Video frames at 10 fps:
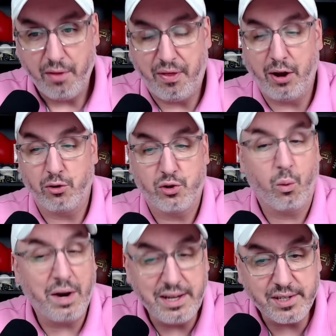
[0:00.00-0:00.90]
They are
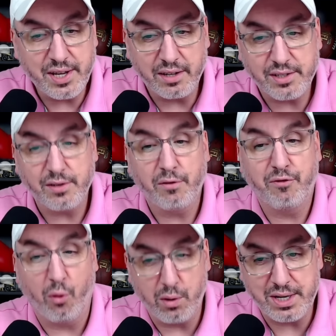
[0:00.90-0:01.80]
twenty-six,
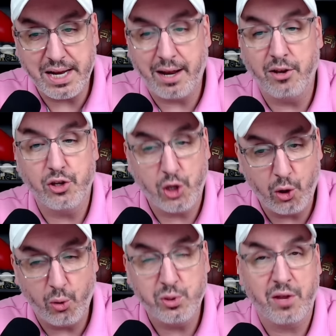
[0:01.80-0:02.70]
fourteen, and
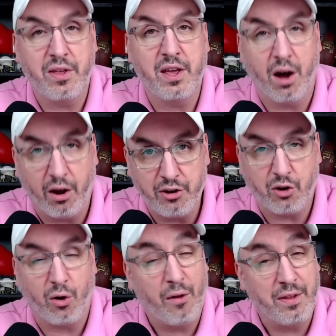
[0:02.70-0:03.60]
two to the
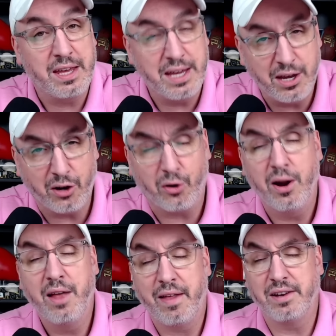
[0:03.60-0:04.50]
under on the year.
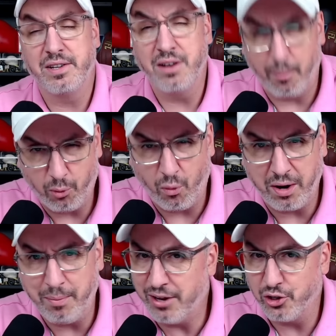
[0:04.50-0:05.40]
That is number
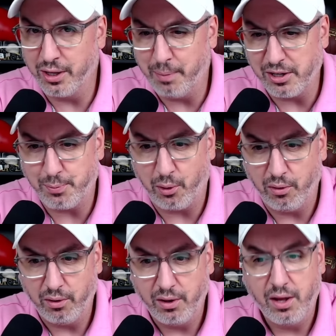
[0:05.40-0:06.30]
one in Major League
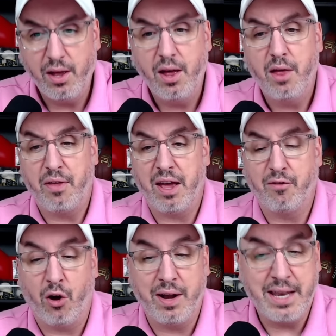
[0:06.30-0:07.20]
Baseball. They
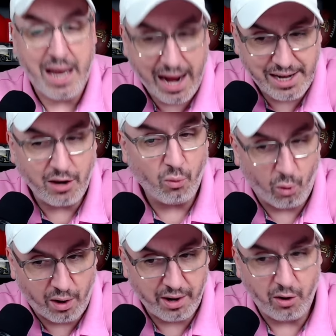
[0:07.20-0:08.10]
have gone nine and
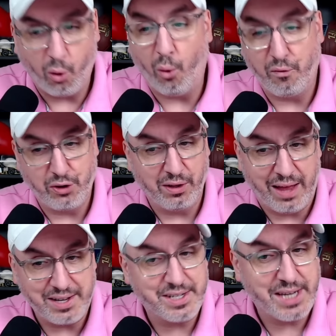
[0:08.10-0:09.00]
one over the
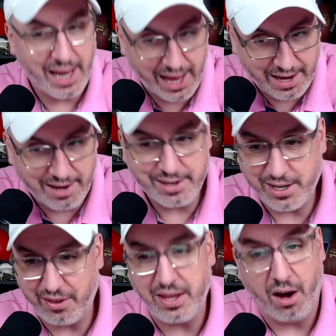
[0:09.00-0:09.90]
last ten
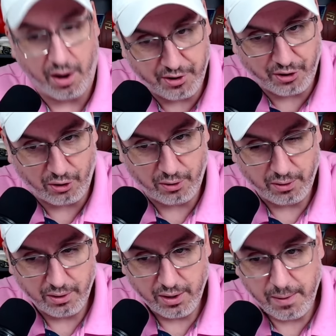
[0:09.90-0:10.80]
to the under.